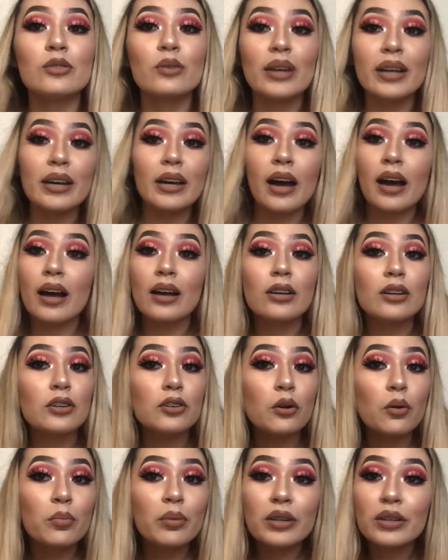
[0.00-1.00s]
you ain't got
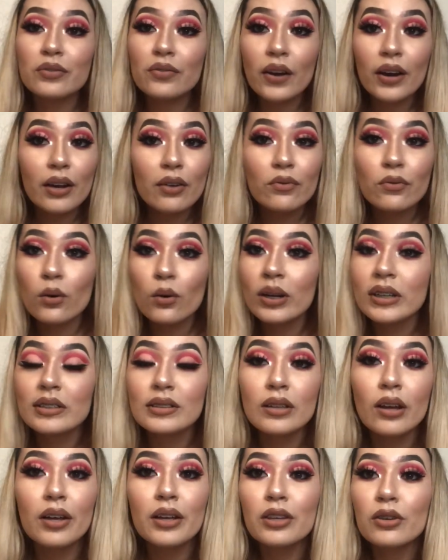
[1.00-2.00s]
nobody's fucking voice
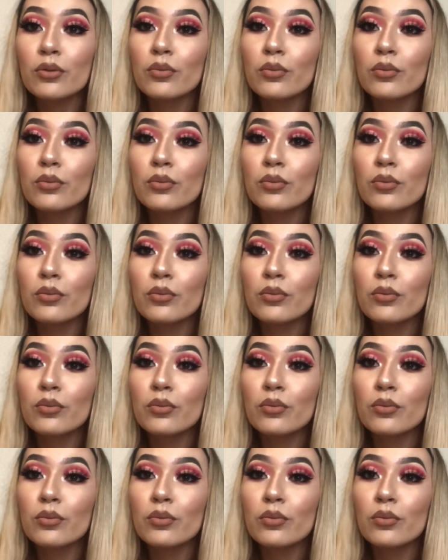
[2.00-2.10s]
telling you